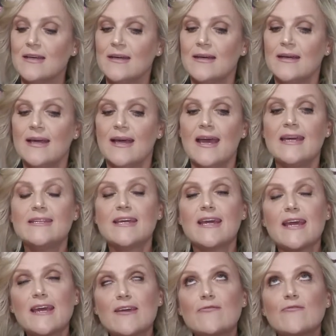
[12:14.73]
And
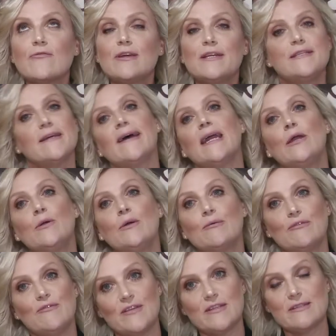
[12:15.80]
every day we
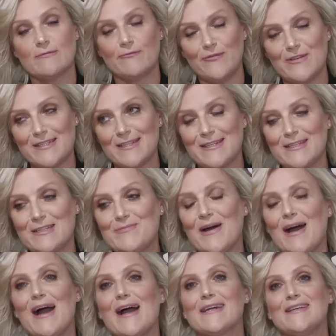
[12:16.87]
would visit this
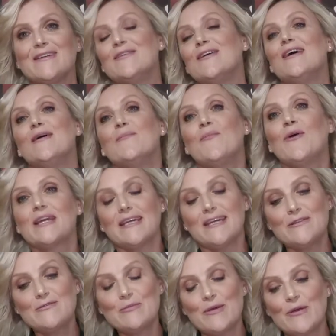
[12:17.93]
park, and my kids
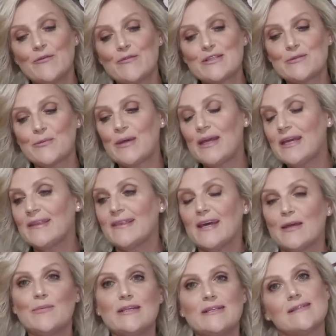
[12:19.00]
would be on the swing and
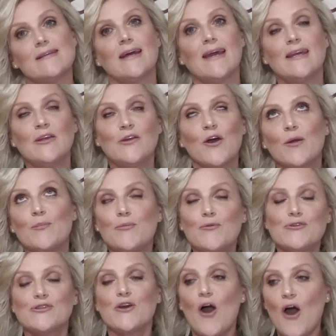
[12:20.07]
they'd be saying,
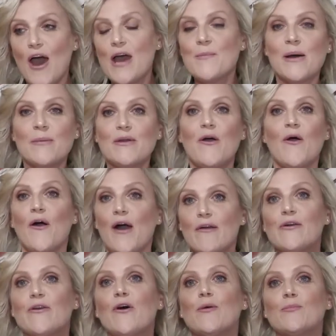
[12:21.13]
push higher, mummy, higher.
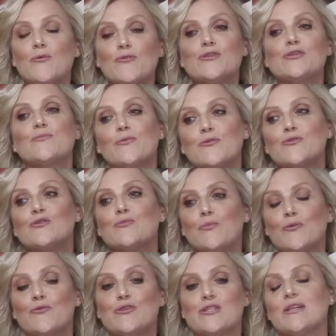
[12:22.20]
And I'd push and push and push.